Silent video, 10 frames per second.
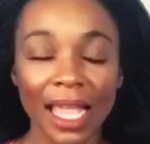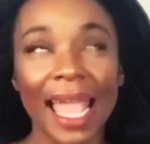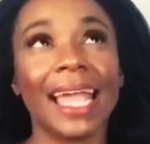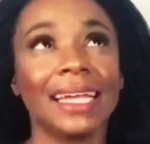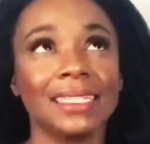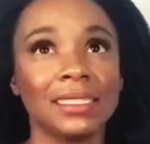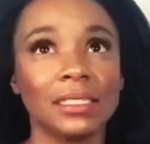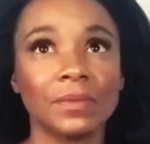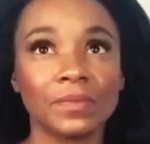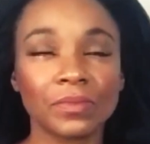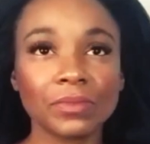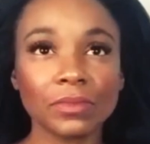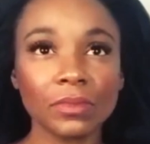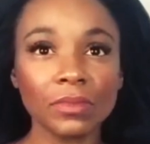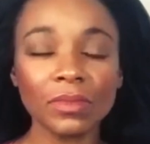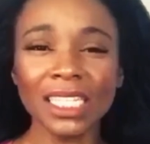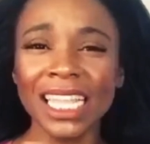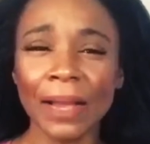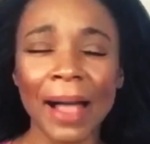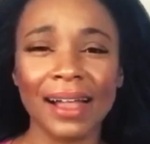And the
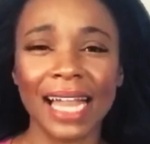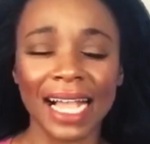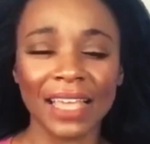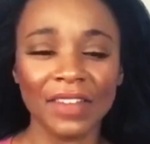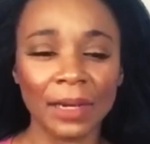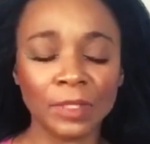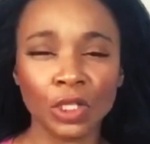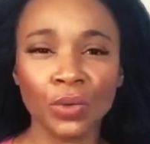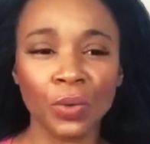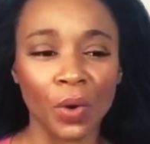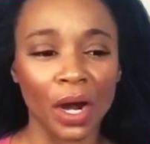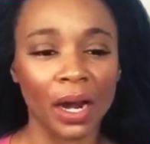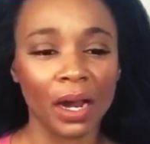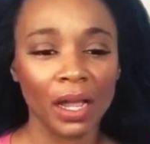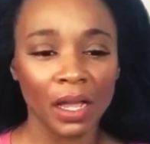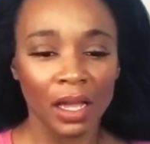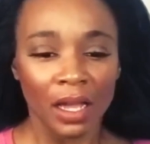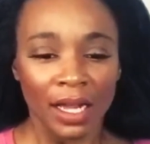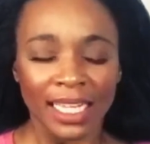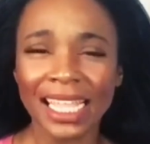thing about not giving up too, or
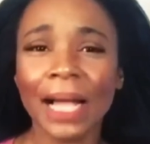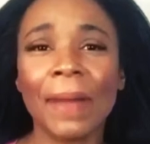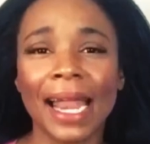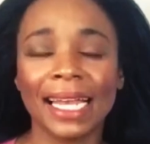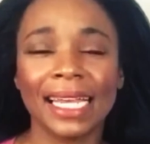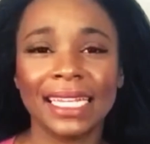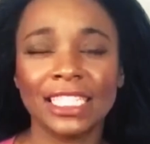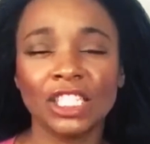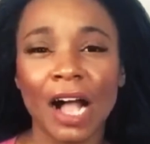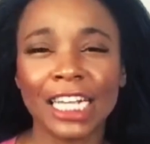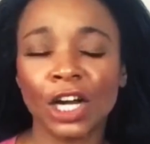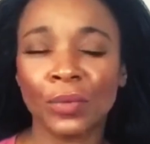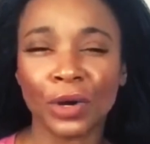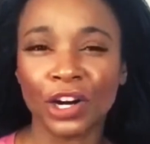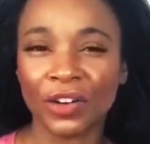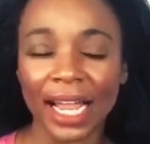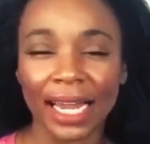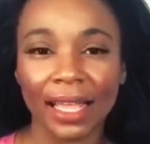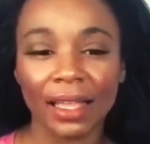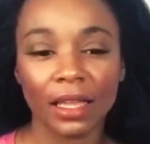the thing about it is, you know, I don't regret
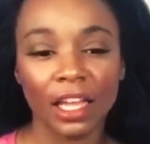it.